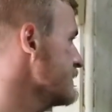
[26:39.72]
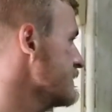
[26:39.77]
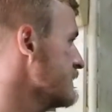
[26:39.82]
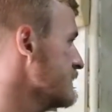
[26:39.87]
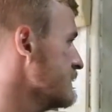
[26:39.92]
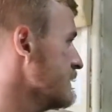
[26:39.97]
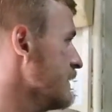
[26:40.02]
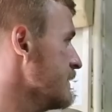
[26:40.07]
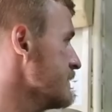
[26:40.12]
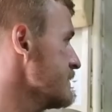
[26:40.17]

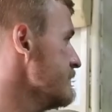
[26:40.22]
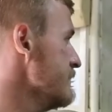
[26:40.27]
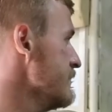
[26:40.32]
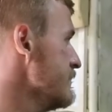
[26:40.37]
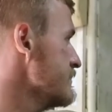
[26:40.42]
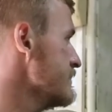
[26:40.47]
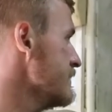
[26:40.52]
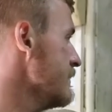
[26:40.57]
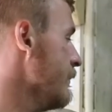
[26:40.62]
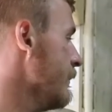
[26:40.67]
starter
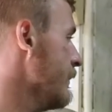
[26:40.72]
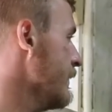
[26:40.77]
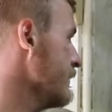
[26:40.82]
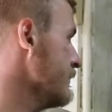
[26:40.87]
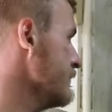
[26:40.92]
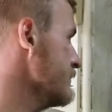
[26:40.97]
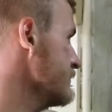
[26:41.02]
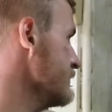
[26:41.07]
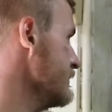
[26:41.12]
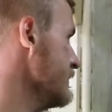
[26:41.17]
motor back
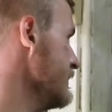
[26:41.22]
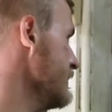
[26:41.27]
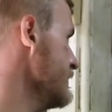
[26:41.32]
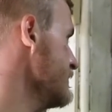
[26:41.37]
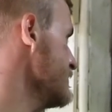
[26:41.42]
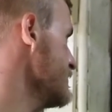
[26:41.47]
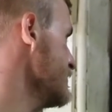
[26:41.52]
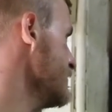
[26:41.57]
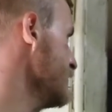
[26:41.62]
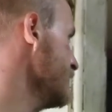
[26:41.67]
onto the
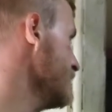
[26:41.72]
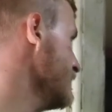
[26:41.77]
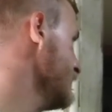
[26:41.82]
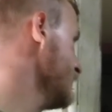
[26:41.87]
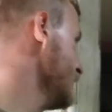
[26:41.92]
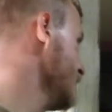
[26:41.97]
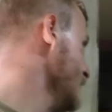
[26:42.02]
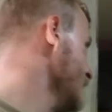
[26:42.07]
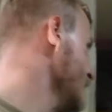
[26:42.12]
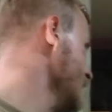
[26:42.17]
engine,
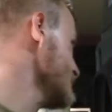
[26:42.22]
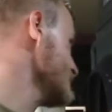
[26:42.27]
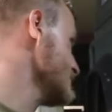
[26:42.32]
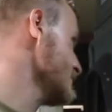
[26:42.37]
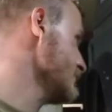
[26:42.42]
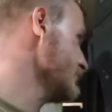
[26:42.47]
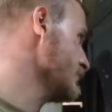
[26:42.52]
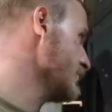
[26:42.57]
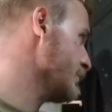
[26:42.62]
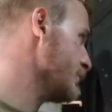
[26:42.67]
and
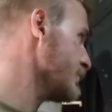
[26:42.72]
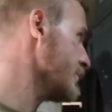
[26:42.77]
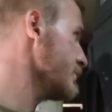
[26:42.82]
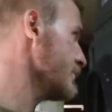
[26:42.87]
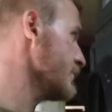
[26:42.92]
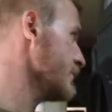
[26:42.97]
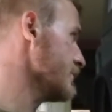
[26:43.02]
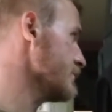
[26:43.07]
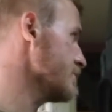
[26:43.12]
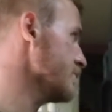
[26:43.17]
then we're
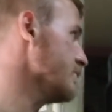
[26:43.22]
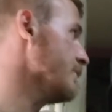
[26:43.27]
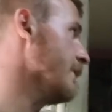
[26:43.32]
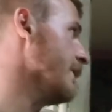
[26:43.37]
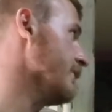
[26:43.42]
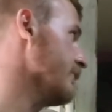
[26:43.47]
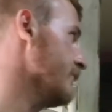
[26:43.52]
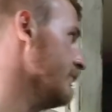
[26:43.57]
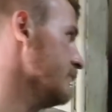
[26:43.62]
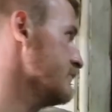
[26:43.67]
probably going to do
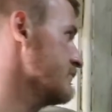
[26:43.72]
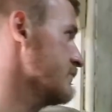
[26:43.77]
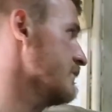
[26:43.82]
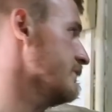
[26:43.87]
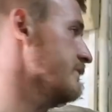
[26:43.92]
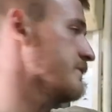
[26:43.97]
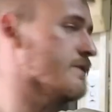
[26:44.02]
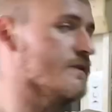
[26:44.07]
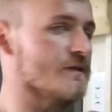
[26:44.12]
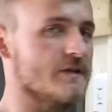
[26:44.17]
a full
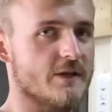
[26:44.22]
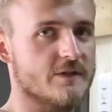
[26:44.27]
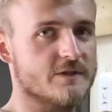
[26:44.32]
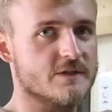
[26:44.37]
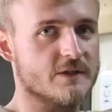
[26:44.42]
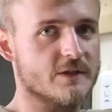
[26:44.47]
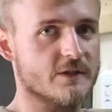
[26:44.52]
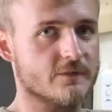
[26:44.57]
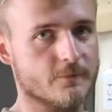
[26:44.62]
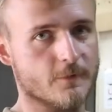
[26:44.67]
service on the
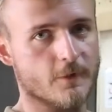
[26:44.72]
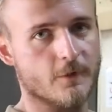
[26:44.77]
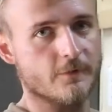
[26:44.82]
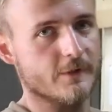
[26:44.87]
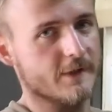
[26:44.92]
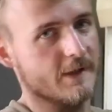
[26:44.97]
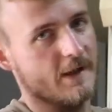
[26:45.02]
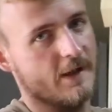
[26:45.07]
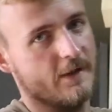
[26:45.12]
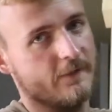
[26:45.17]
engine, as we
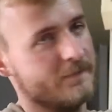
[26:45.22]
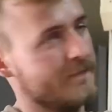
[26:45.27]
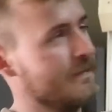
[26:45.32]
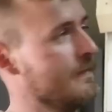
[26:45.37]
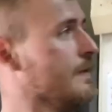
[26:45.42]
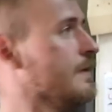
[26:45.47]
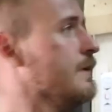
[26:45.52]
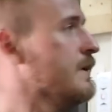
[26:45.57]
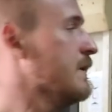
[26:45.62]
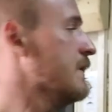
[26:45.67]
already have
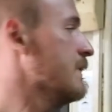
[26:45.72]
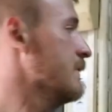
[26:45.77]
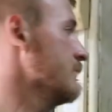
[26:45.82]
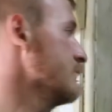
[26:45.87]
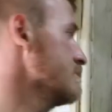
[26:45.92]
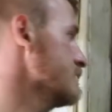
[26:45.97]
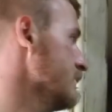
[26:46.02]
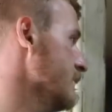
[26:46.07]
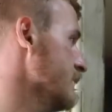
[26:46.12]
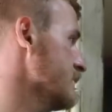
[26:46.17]

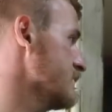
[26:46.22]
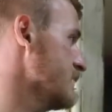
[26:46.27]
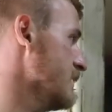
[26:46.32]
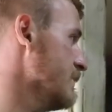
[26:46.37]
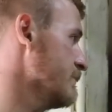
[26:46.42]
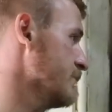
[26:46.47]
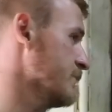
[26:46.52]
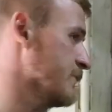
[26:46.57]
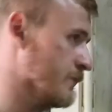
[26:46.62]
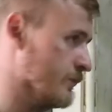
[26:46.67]
loosened the
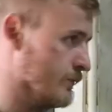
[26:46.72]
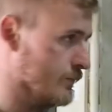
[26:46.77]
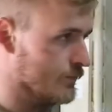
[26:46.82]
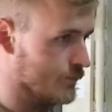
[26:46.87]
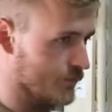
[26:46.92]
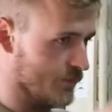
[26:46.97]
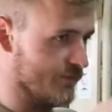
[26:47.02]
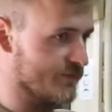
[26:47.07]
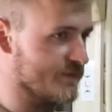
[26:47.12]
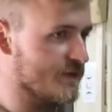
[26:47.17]
sump, so
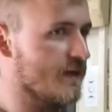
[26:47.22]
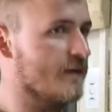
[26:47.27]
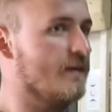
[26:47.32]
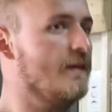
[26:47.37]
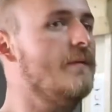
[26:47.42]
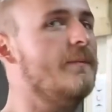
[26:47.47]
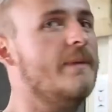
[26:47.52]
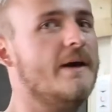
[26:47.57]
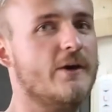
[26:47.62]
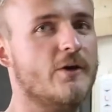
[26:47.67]
we have tightened
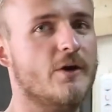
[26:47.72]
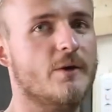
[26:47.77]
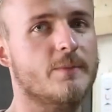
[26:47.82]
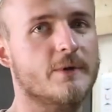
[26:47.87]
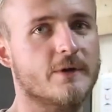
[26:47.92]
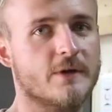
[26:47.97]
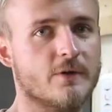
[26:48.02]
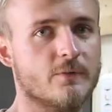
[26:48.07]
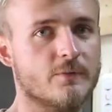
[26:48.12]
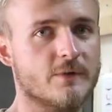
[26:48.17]
that back up,
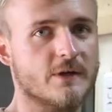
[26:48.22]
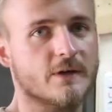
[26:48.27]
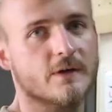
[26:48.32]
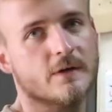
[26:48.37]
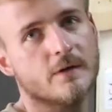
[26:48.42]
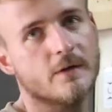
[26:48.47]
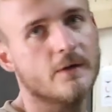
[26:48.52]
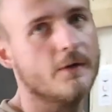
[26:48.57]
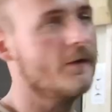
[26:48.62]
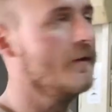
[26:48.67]
and now we
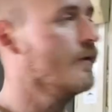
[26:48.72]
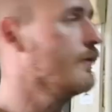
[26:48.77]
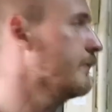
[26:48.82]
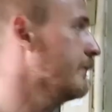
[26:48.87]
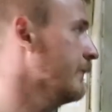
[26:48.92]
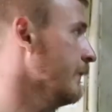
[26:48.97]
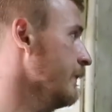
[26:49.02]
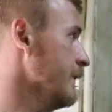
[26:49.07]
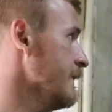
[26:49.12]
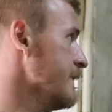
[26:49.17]
can
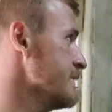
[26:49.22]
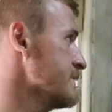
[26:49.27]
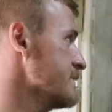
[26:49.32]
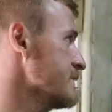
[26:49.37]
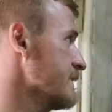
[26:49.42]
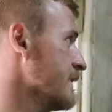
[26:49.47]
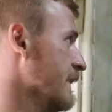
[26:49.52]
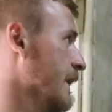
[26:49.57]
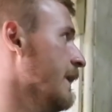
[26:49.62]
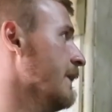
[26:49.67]
fill the
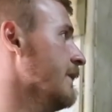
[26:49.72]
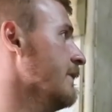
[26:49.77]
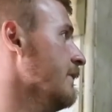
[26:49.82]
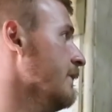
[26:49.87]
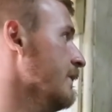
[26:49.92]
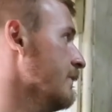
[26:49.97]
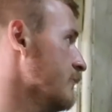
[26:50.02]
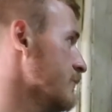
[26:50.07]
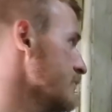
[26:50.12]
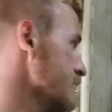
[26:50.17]
engine again.
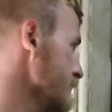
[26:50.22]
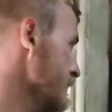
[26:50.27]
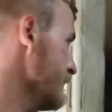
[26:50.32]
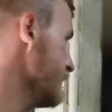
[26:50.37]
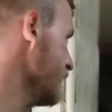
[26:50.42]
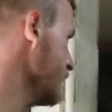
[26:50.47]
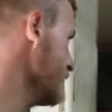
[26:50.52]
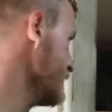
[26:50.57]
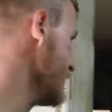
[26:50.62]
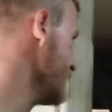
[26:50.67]
And once we have
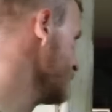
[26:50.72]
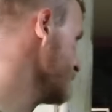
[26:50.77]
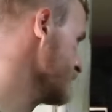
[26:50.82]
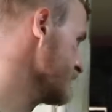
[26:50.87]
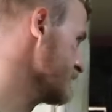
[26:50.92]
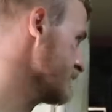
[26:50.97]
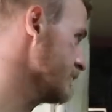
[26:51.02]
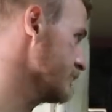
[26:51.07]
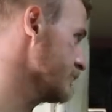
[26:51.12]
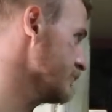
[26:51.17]
done that, we're
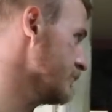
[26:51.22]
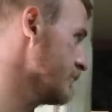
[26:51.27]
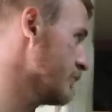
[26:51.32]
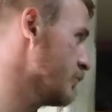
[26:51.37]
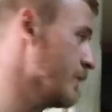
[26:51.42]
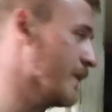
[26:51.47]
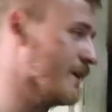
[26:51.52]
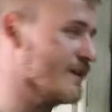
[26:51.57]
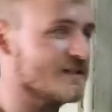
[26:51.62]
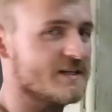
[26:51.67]
just going to do a
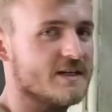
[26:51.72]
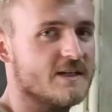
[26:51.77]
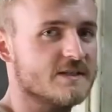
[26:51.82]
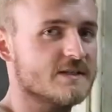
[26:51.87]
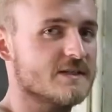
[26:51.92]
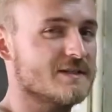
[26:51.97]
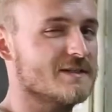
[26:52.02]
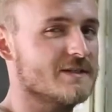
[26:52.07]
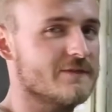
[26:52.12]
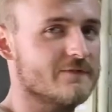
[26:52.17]
quick
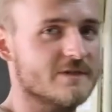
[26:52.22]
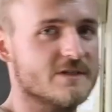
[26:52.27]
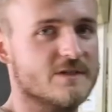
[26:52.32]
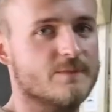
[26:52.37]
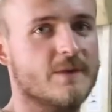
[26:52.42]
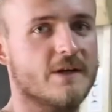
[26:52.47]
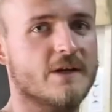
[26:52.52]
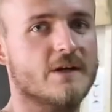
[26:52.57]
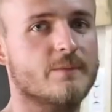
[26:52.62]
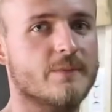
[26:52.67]
test and see if the
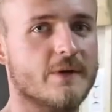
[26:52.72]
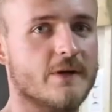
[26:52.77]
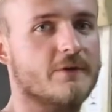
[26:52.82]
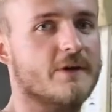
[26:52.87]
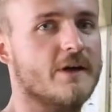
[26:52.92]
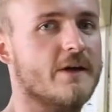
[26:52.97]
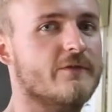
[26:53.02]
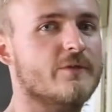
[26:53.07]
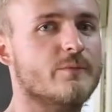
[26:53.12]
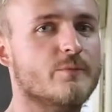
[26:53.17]
spigot
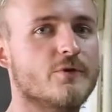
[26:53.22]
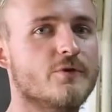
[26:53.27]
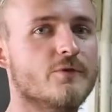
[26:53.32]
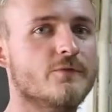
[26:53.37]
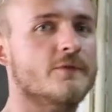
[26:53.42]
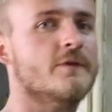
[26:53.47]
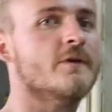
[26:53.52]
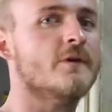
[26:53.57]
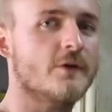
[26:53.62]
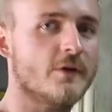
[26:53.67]
bearing haven't
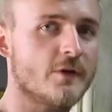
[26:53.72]
moved